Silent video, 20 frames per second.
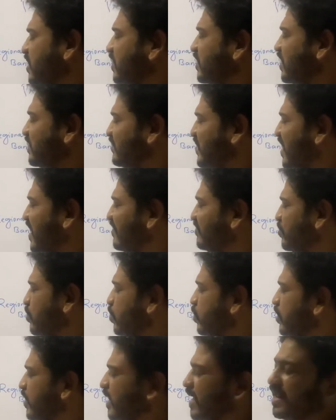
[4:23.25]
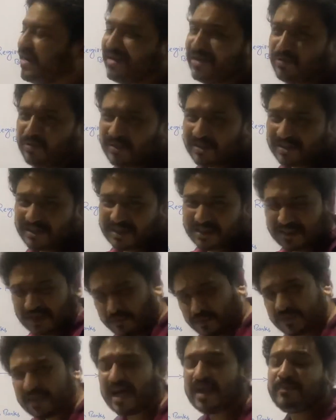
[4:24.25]
Then we have old and new distinction,
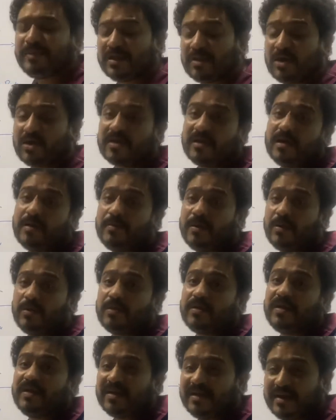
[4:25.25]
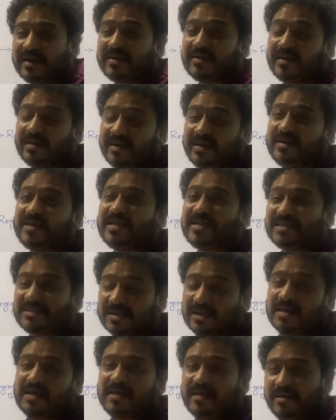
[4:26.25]
which I'll be talking about in greater
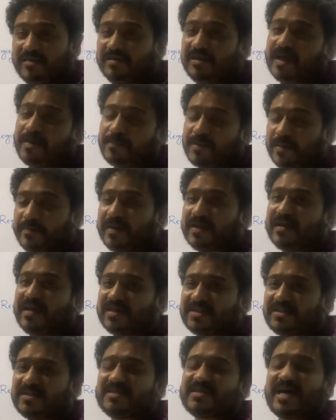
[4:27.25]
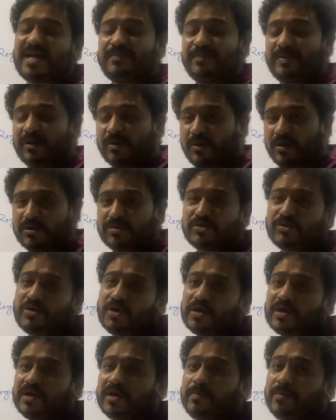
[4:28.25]
details in the upcoming lectures. I'll be also
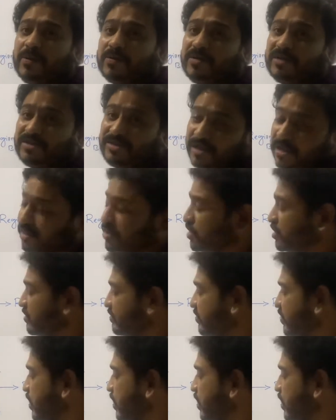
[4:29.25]
talking about the structure of